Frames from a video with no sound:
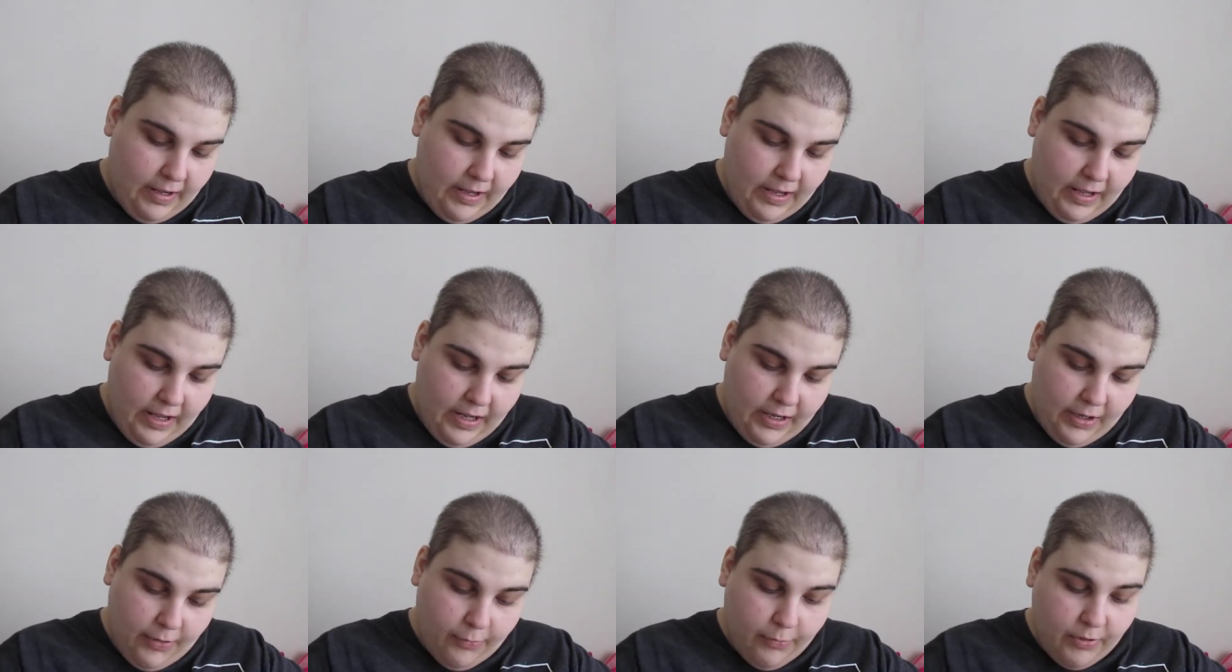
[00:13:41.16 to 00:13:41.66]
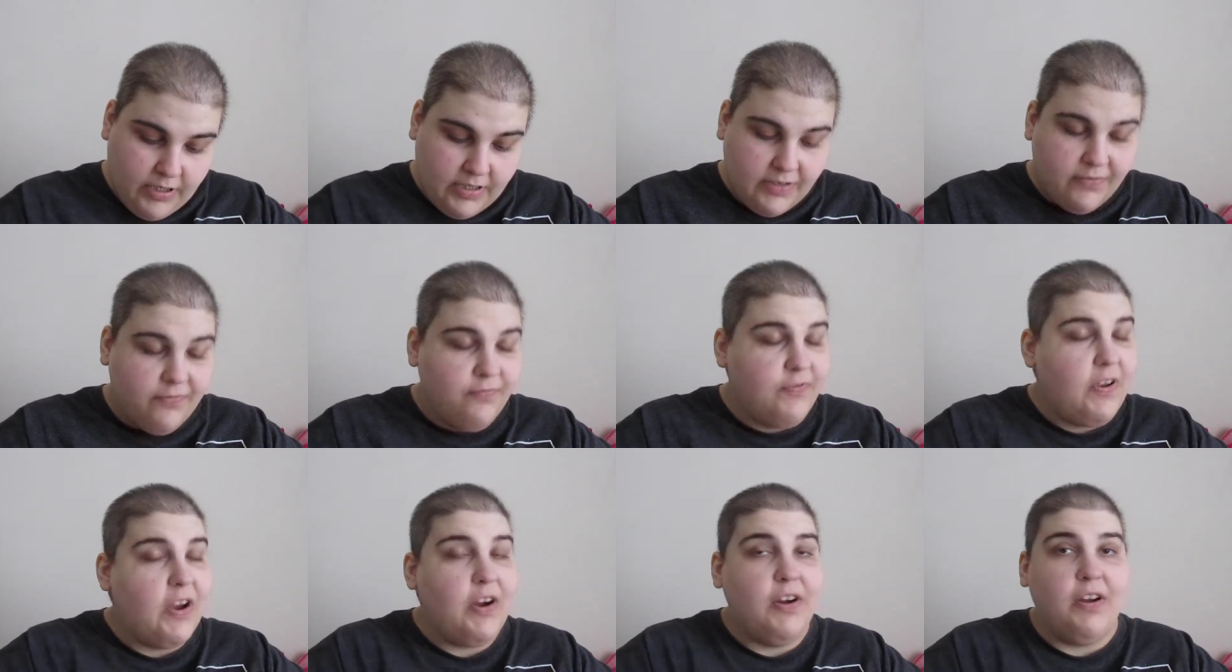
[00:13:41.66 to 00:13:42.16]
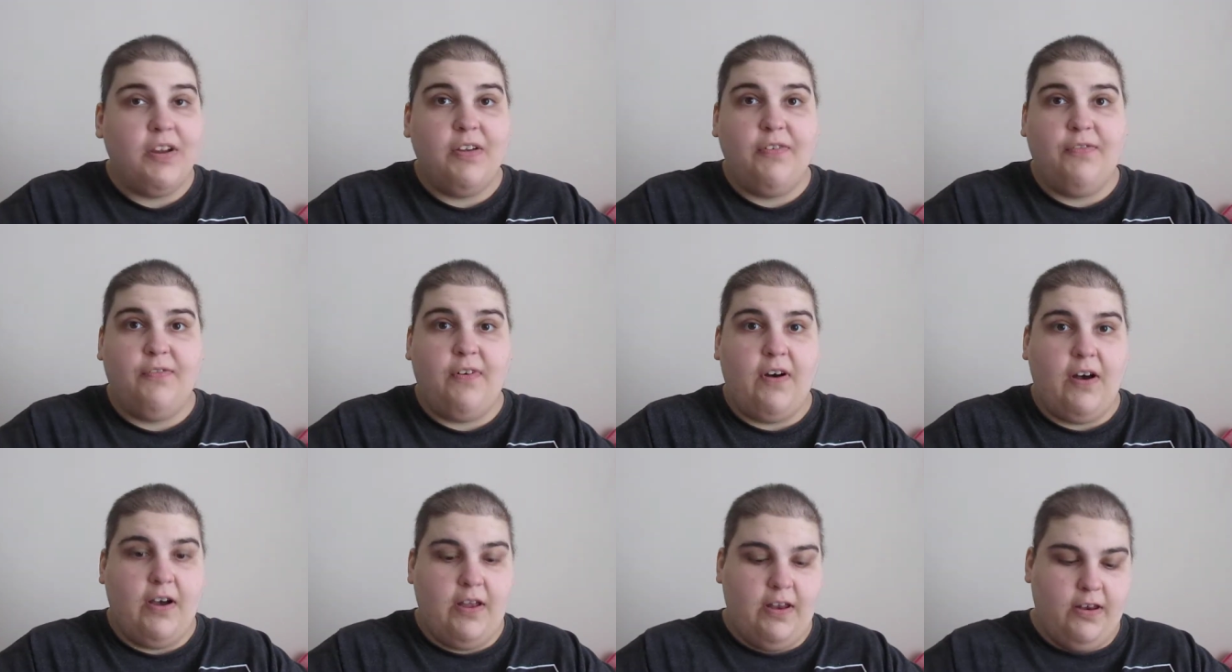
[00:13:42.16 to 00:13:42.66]
And it was very
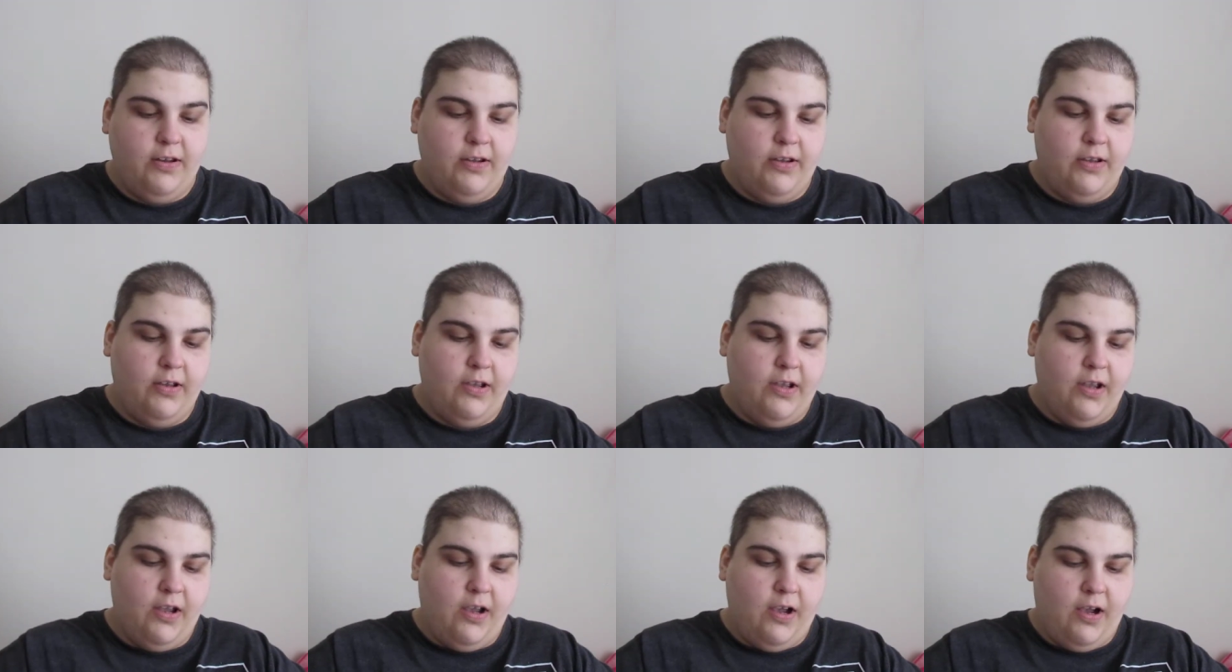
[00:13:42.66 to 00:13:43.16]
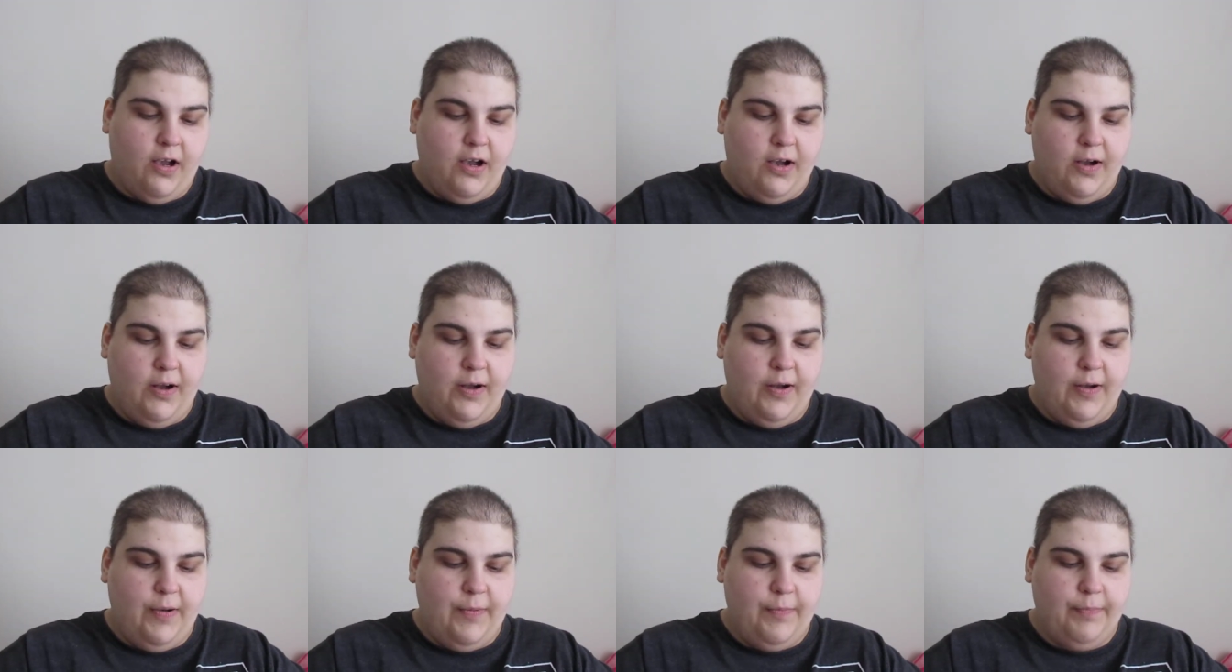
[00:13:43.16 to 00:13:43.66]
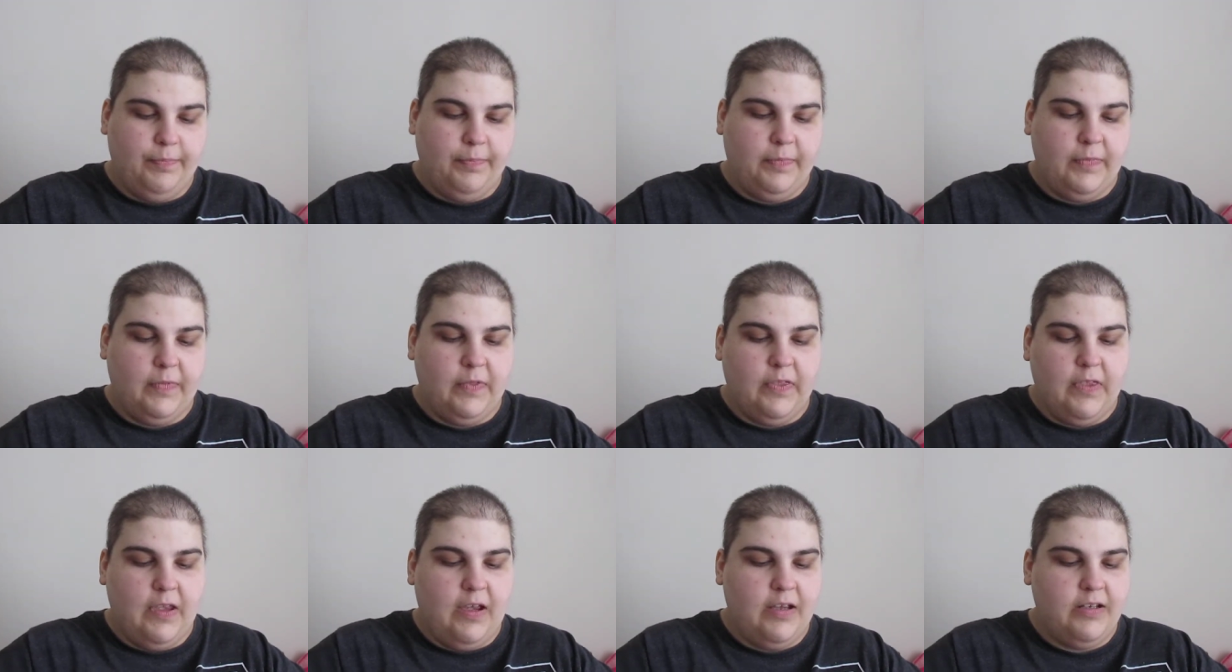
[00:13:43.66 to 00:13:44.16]
fun. Um,
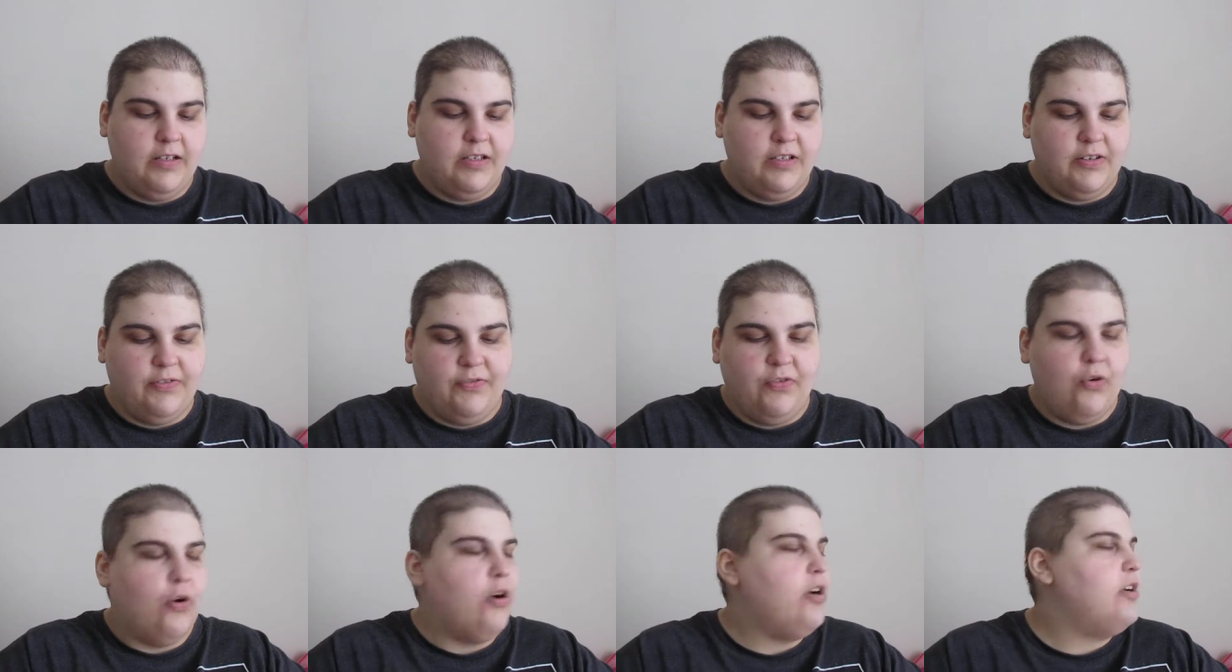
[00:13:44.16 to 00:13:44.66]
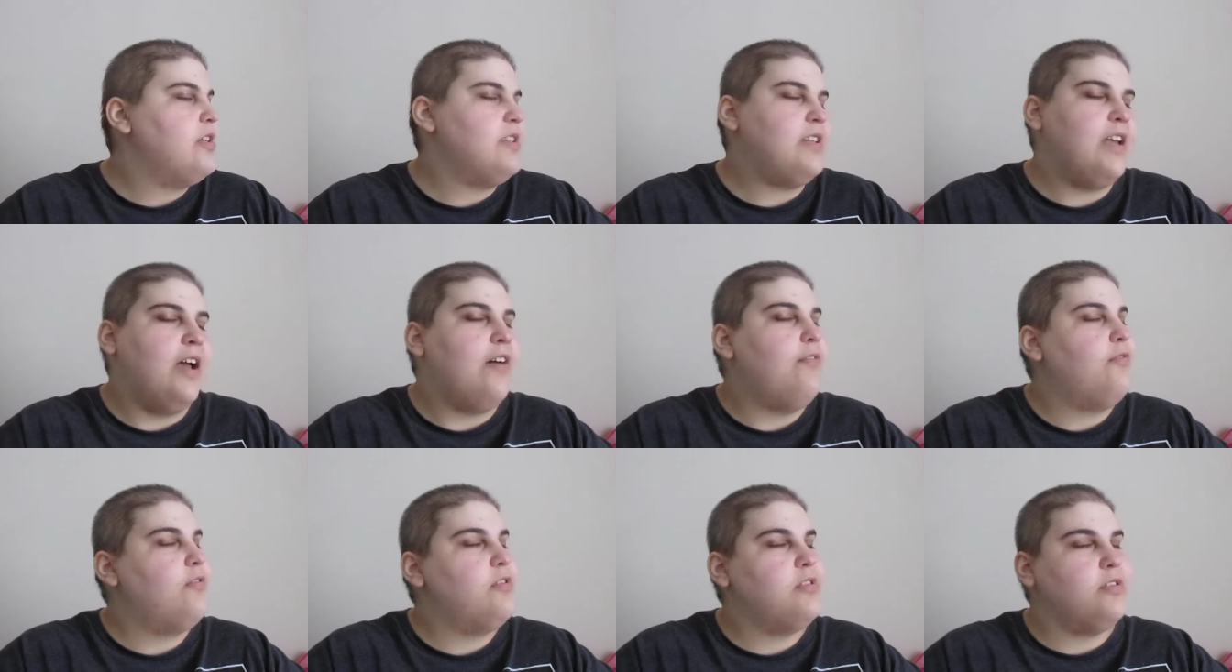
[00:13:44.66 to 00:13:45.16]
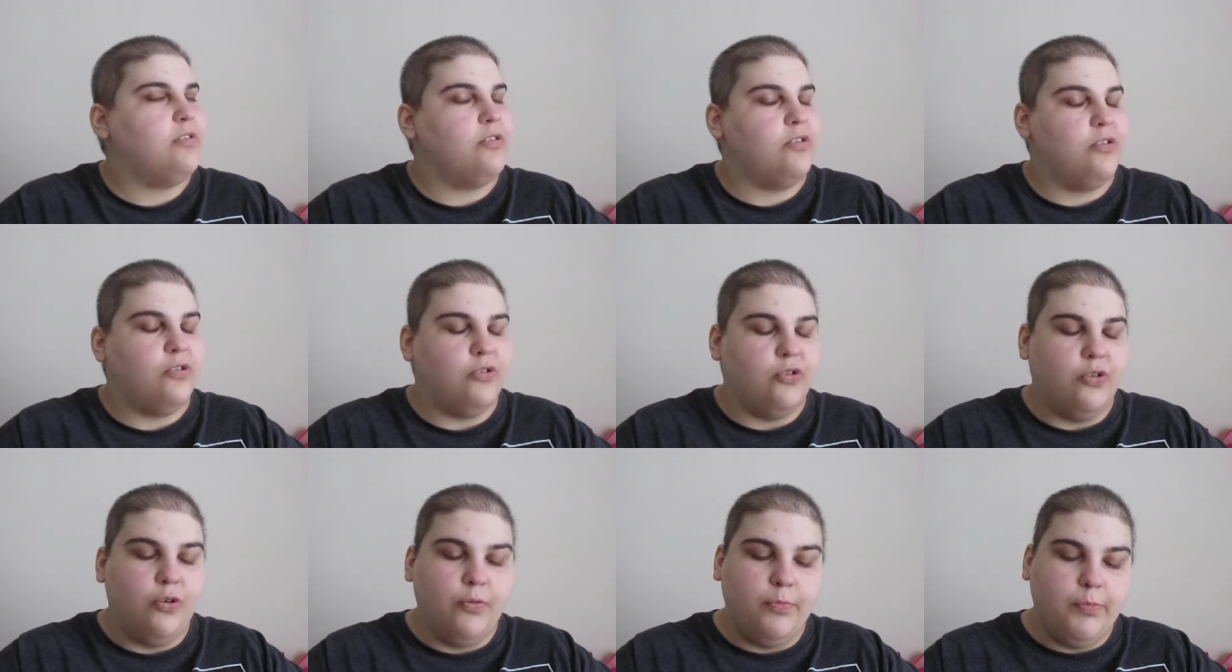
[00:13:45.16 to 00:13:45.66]
the Sephora staff was
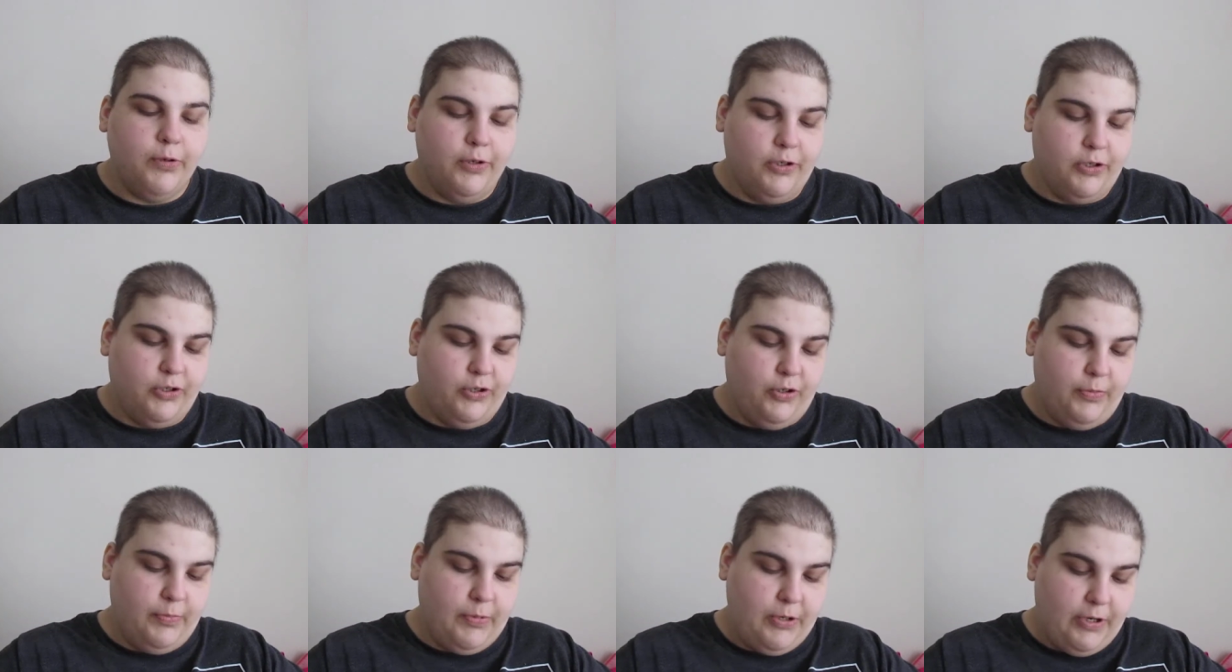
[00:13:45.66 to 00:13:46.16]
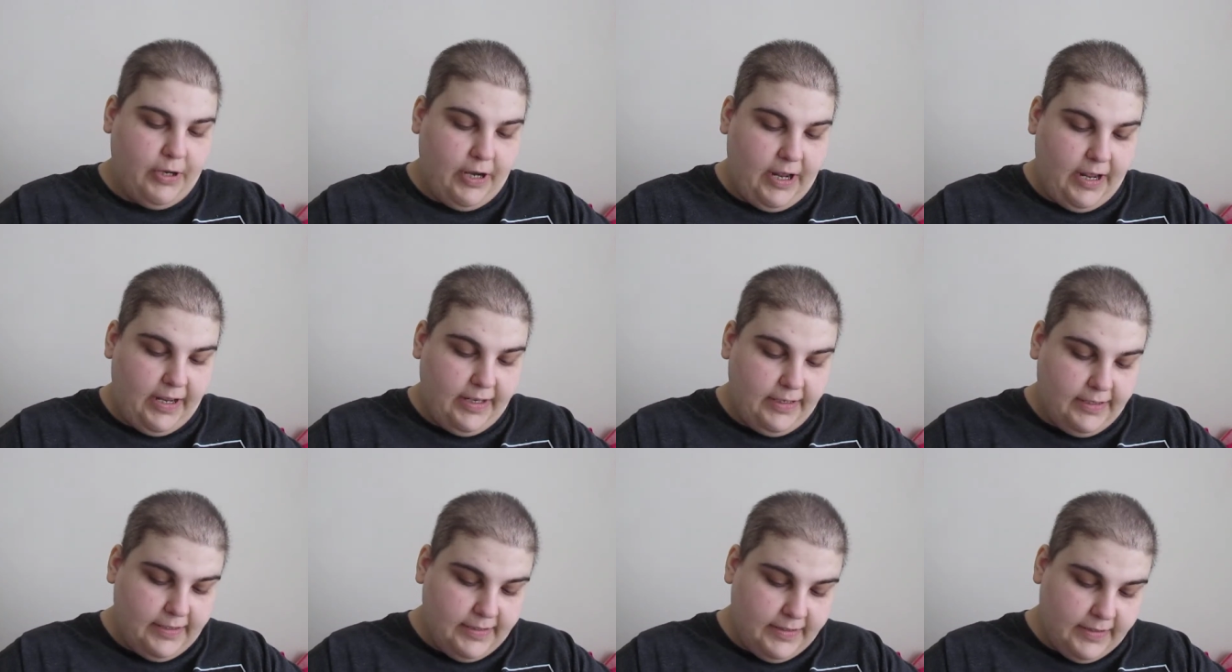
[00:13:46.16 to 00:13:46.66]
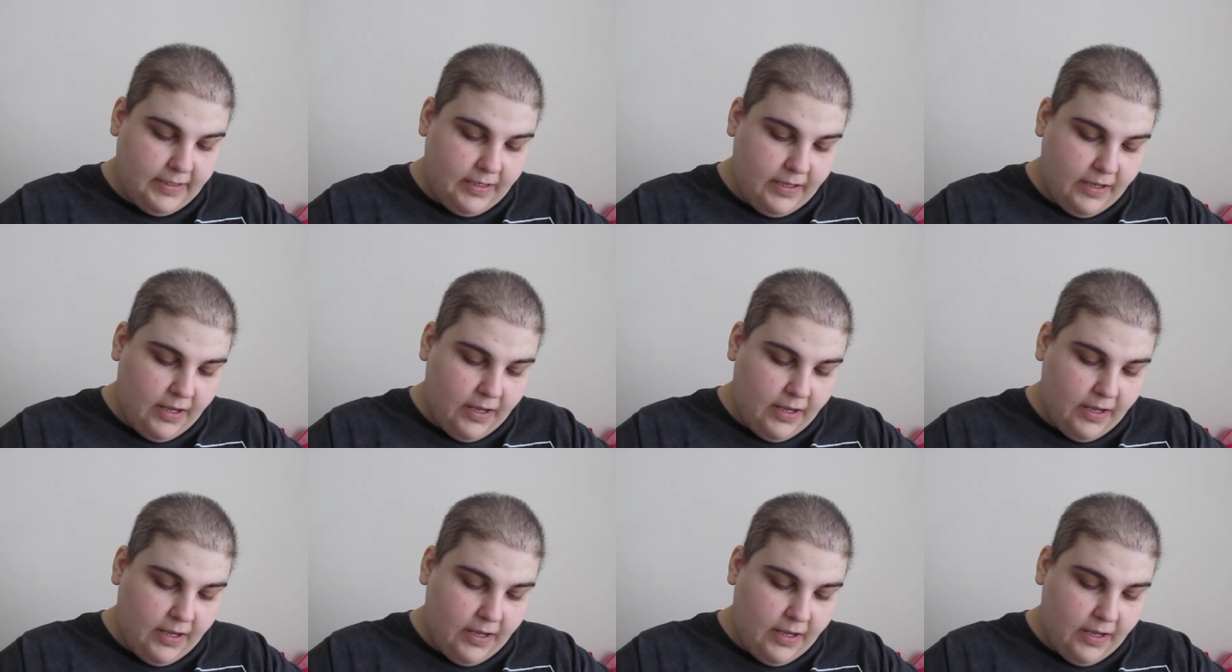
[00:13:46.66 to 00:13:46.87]
super, super nice.